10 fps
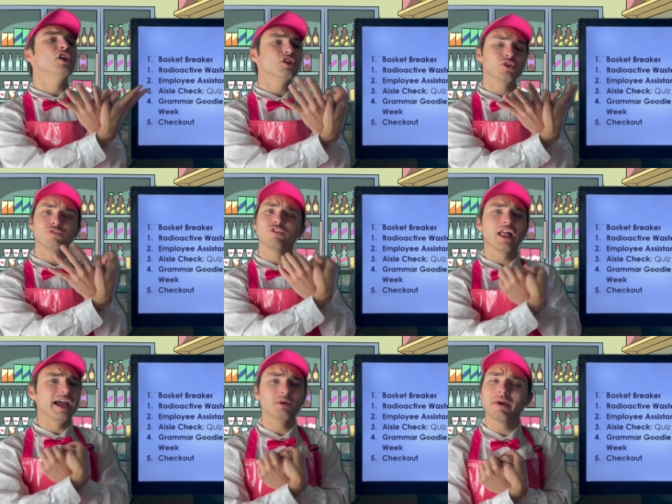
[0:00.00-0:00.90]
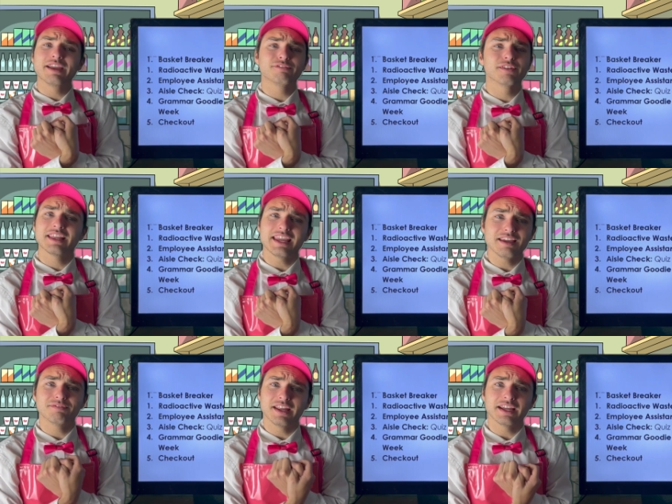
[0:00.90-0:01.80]
you fly away for the
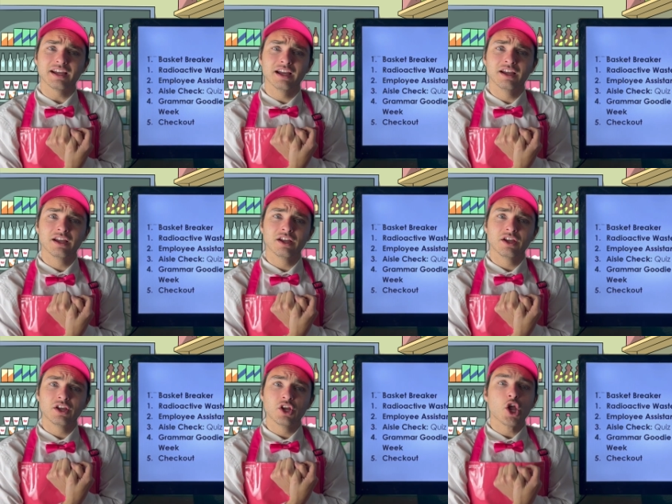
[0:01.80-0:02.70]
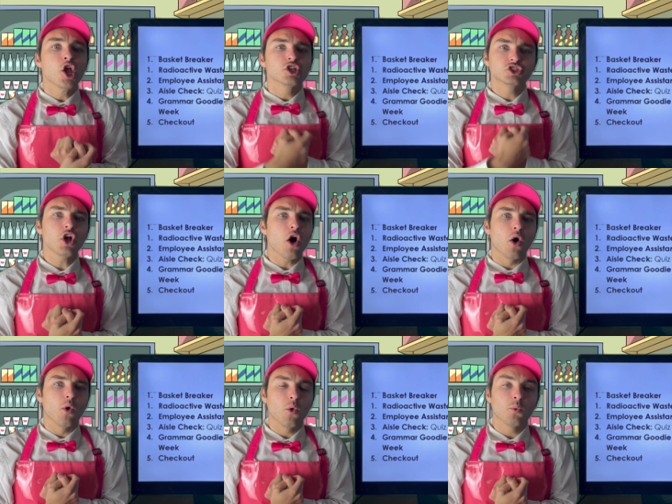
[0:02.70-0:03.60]
evening.
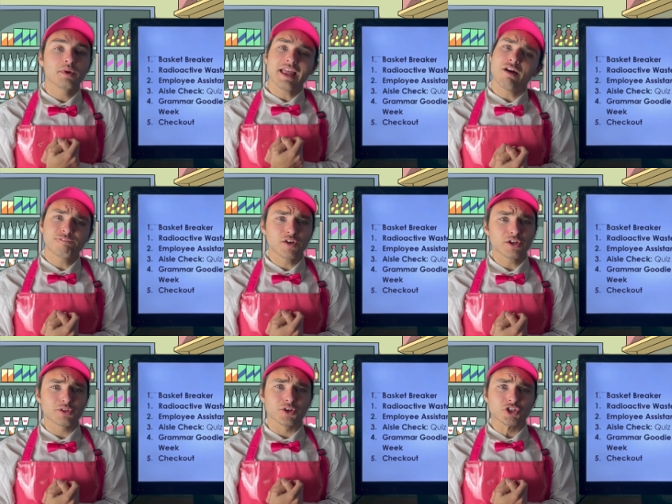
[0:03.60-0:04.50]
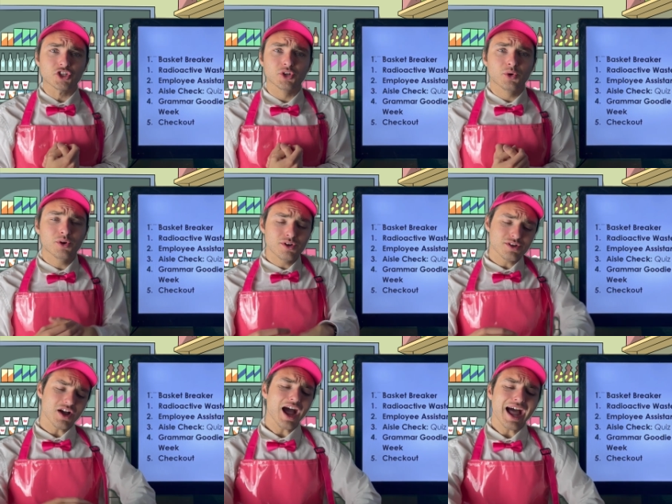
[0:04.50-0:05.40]
So, without further ado,
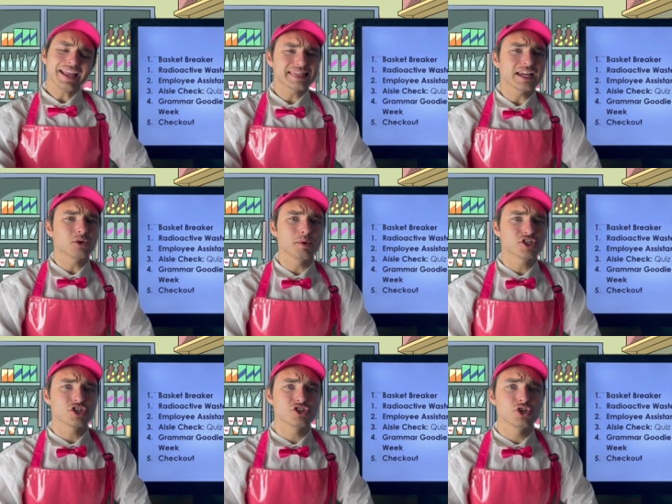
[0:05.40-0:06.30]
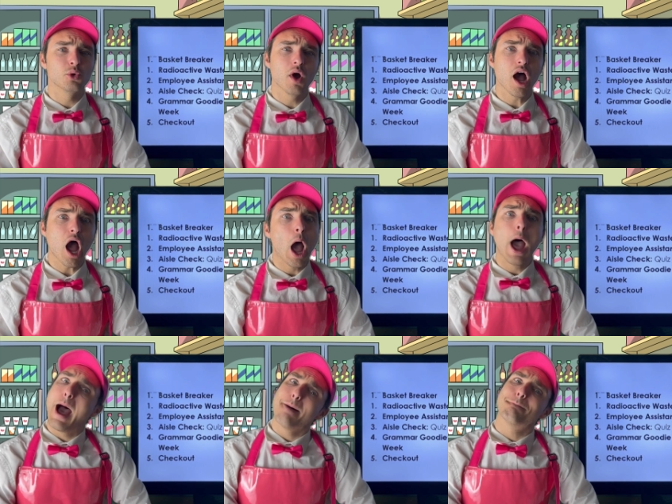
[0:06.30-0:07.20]
I think we should do a
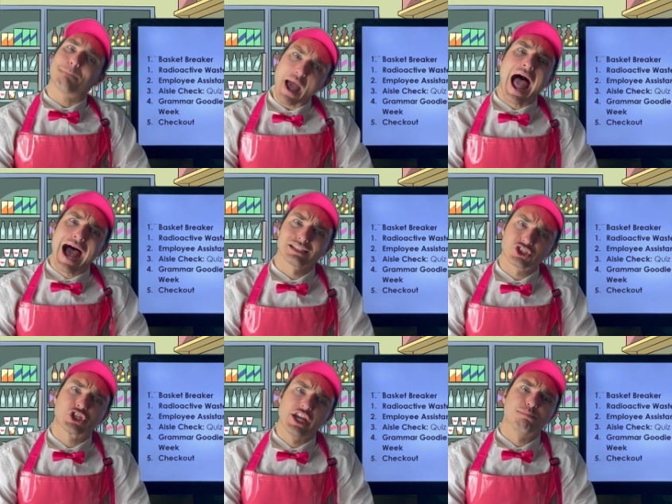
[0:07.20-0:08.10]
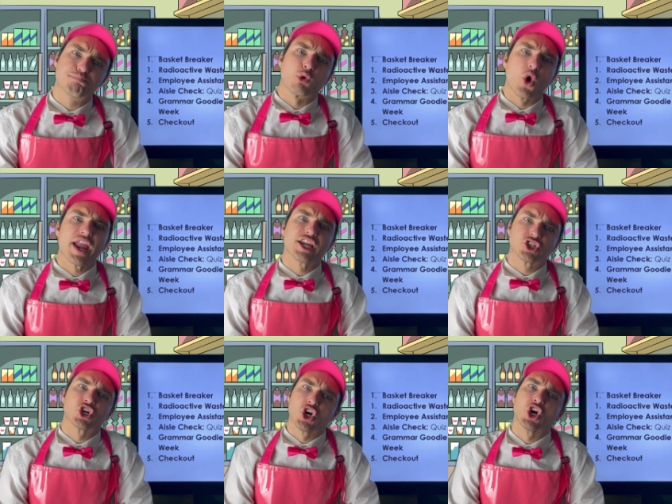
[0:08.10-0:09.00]
basket
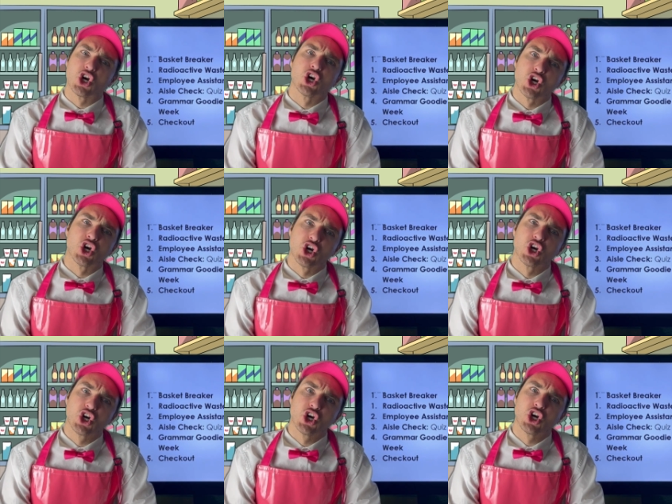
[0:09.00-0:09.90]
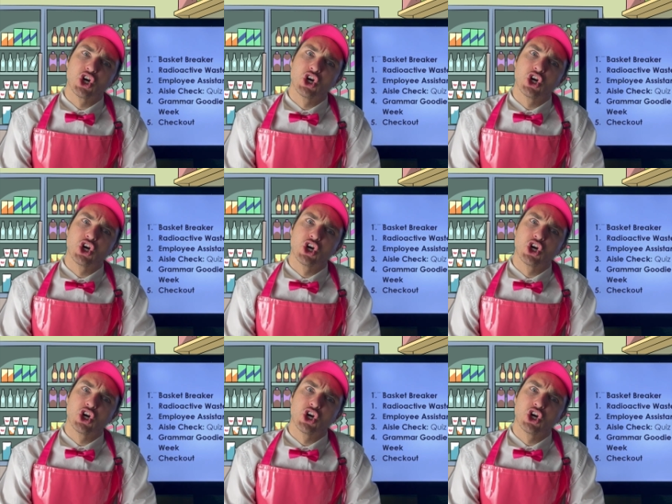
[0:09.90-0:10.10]
breaker.